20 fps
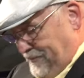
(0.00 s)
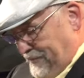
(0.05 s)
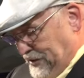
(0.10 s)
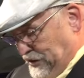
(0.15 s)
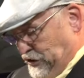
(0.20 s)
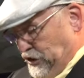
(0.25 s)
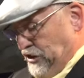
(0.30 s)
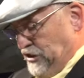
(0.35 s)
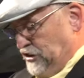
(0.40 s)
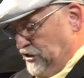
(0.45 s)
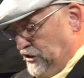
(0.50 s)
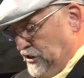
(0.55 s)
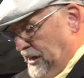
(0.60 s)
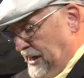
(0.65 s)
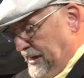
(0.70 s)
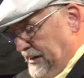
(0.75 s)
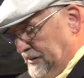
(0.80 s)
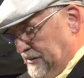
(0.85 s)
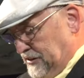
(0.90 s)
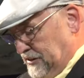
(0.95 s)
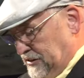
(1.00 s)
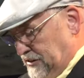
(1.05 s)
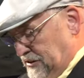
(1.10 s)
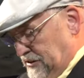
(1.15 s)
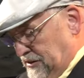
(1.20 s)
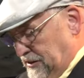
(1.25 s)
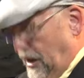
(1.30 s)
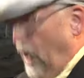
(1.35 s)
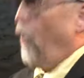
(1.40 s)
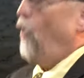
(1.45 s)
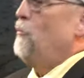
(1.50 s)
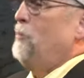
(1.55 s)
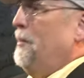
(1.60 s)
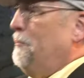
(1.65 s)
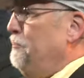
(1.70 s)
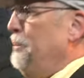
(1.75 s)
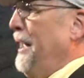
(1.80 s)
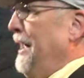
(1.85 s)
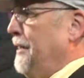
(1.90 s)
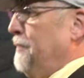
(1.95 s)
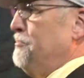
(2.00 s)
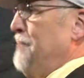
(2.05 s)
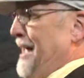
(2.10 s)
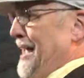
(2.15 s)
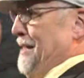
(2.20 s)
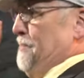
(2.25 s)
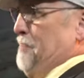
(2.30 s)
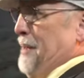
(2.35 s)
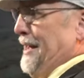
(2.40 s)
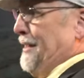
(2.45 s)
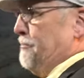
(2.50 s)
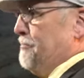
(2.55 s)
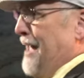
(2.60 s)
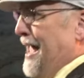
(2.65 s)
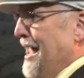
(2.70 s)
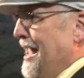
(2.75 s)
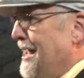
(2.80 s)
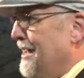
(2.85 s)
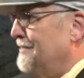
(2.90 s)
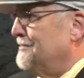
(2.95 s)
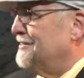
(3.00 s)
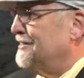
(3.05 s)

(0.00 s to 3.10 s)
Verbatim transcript: she says, Oh, but pick me, pick me,